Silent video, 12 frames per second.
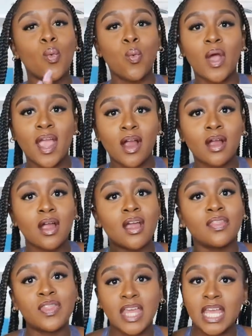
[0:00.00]
where
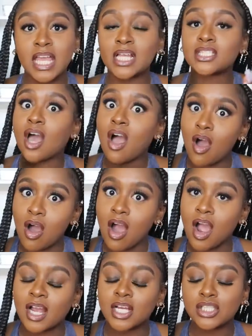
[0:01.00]
things
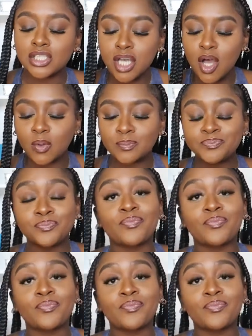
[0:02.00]
are so